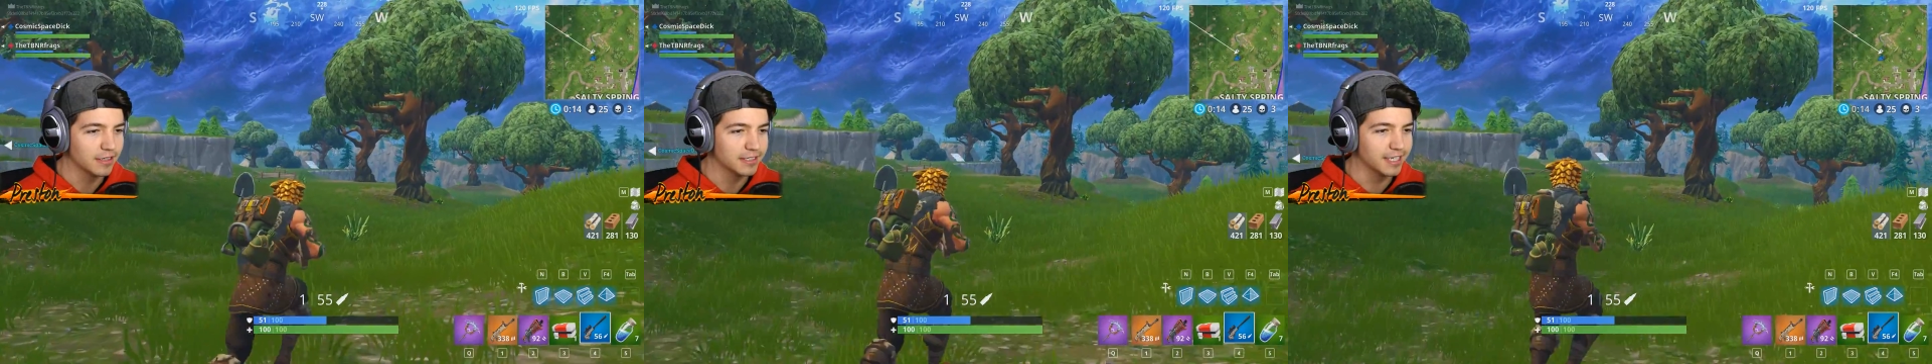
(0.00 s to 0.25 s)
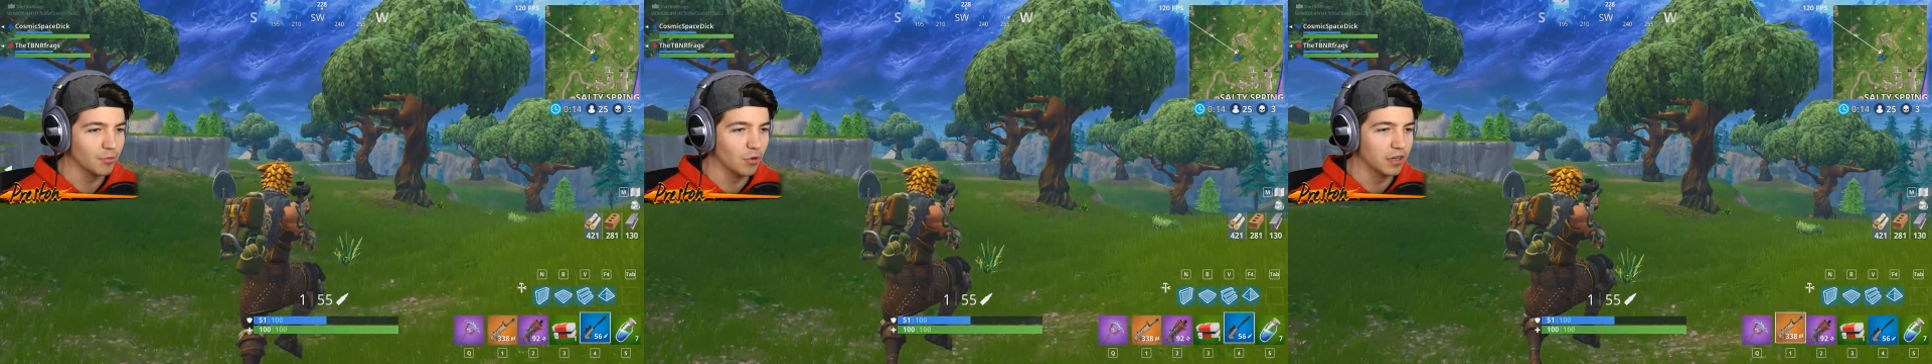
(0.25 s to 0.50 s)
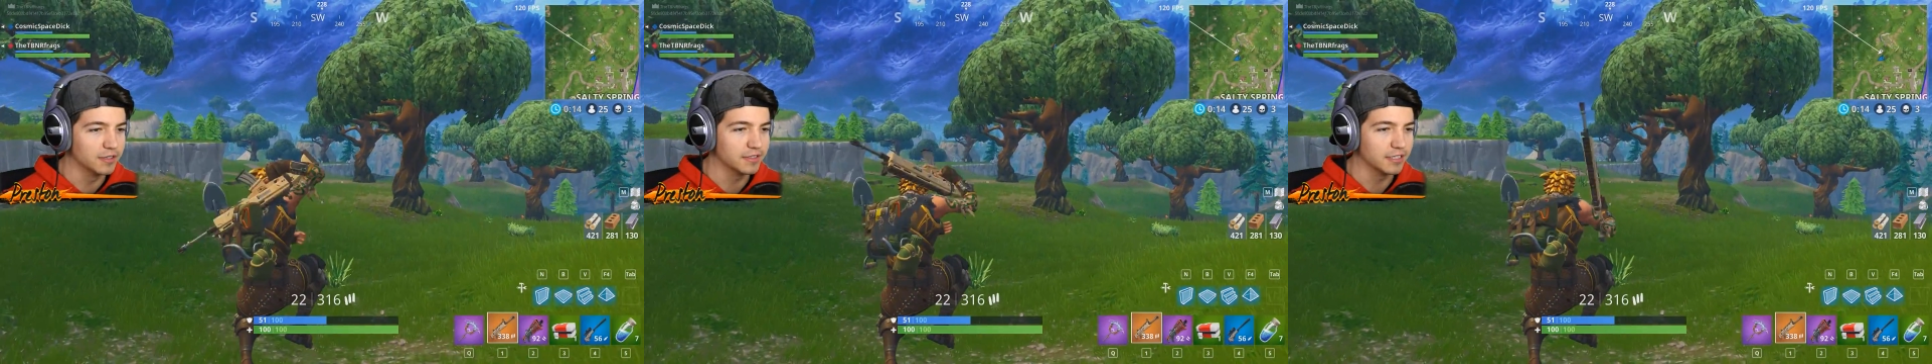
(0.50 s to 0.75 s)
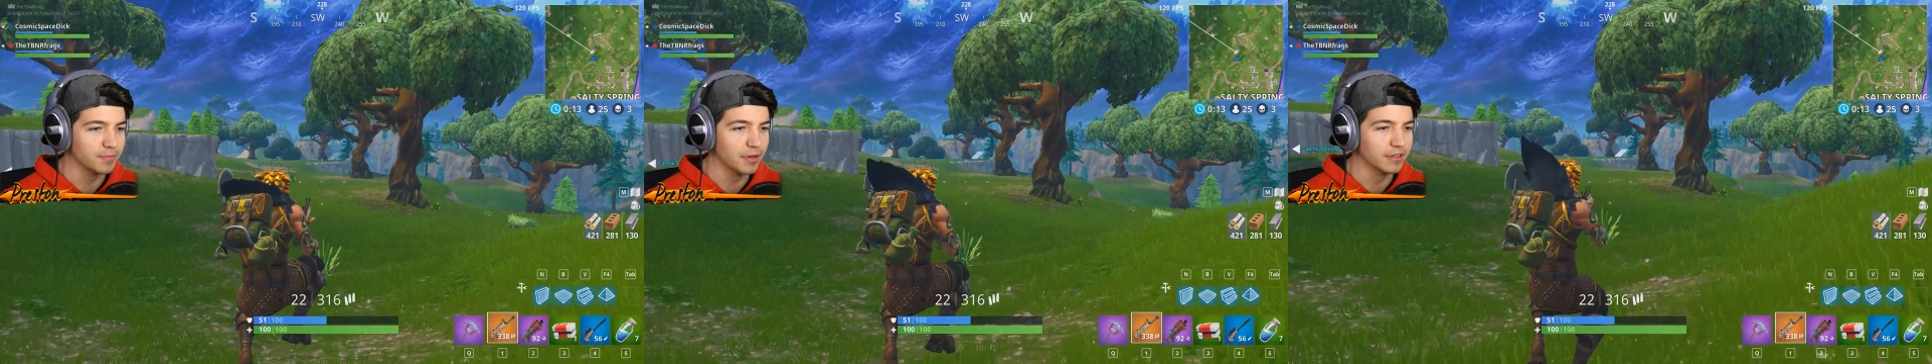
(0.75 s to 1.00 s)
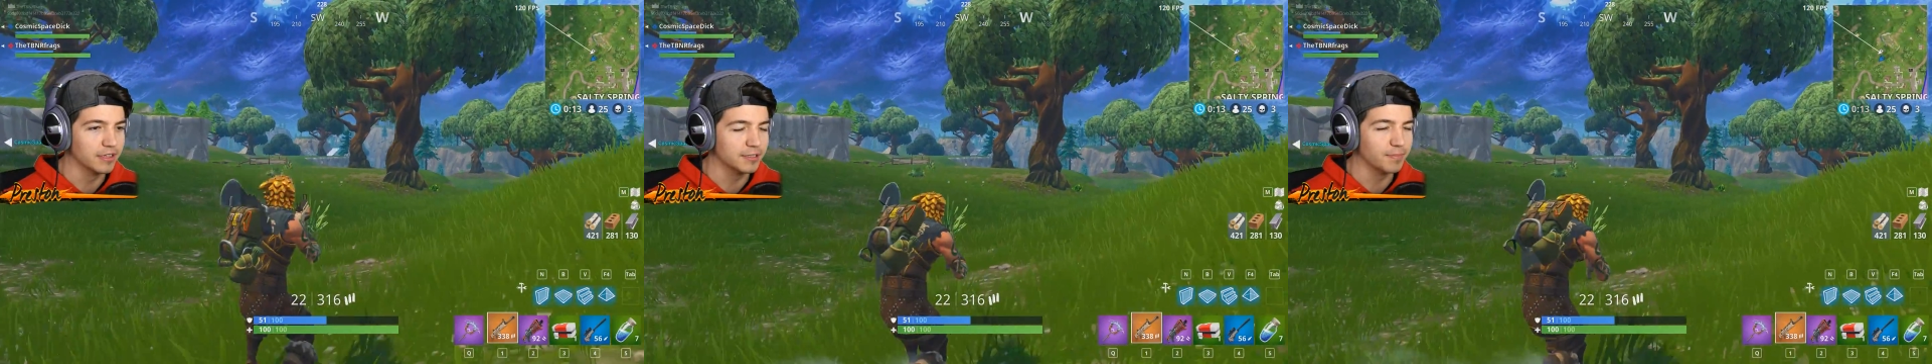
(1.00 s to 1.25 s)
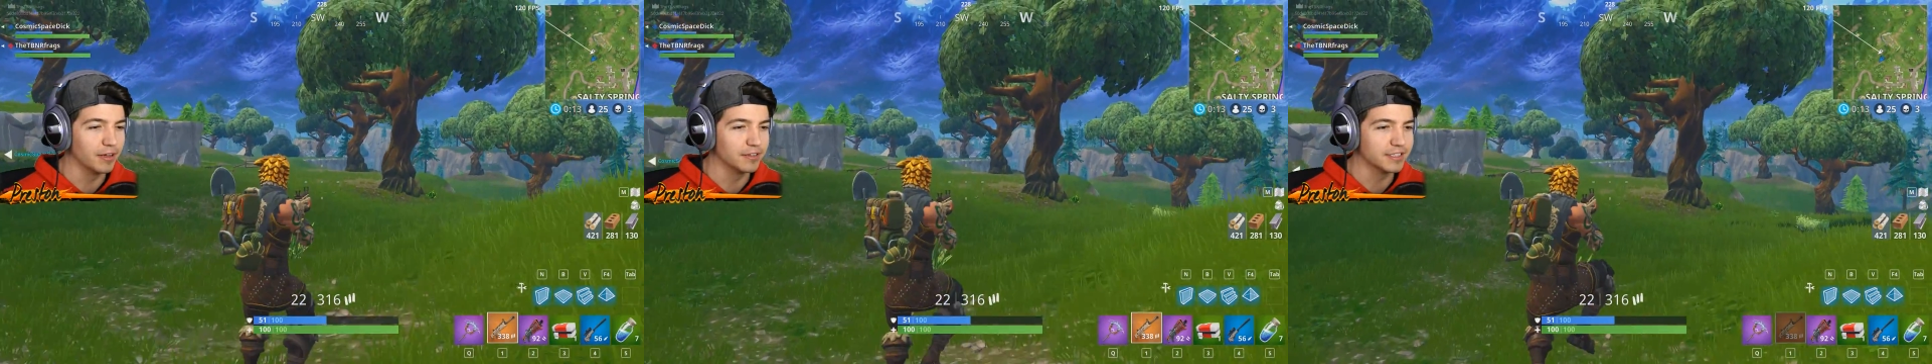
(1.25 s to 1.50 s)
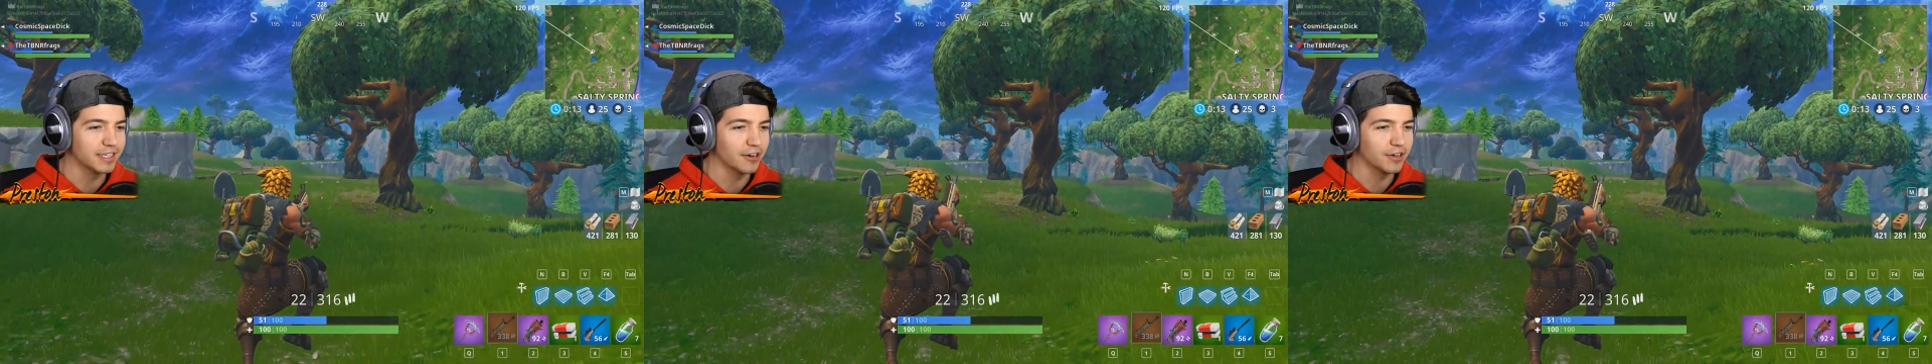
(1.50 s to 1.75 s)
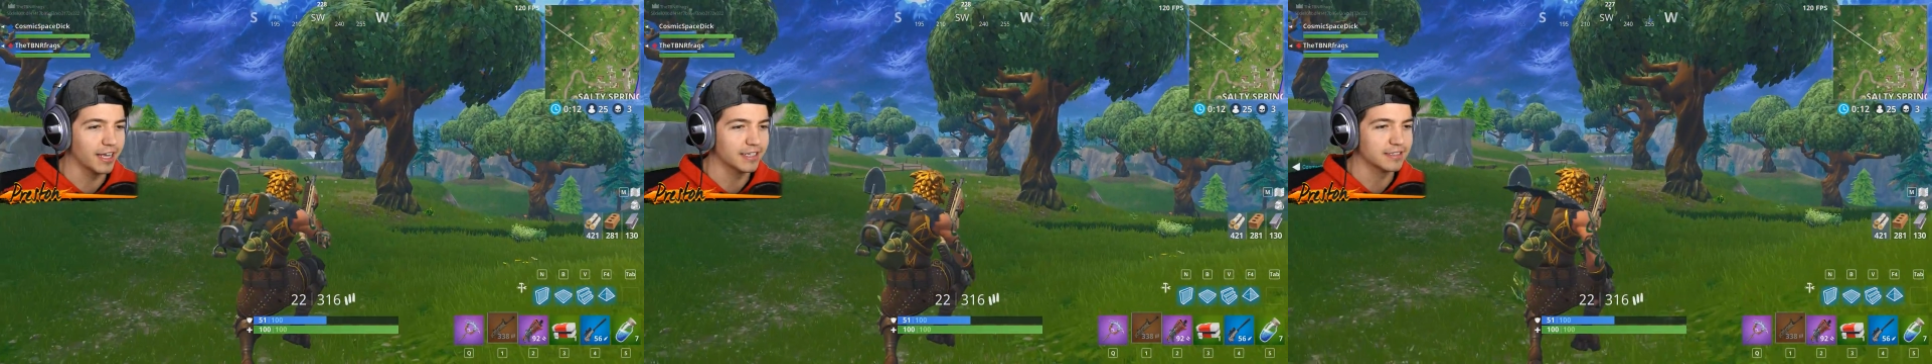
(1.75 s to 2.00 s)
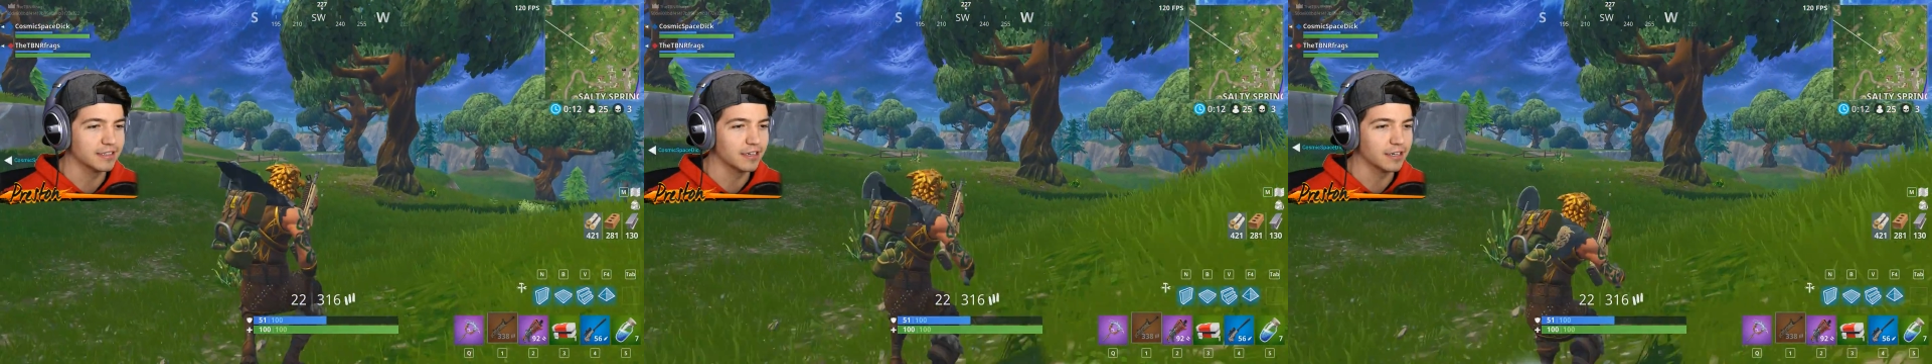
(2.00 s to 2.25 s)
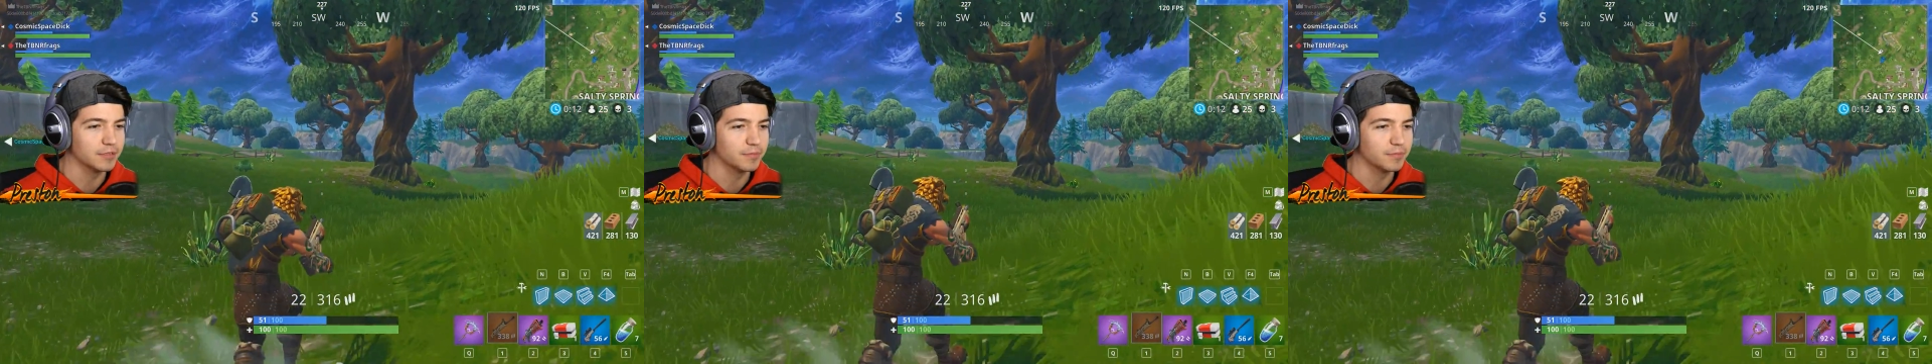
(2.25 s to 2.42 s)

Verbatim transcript: He's hit once. He's building. He's building staircases. Look at him.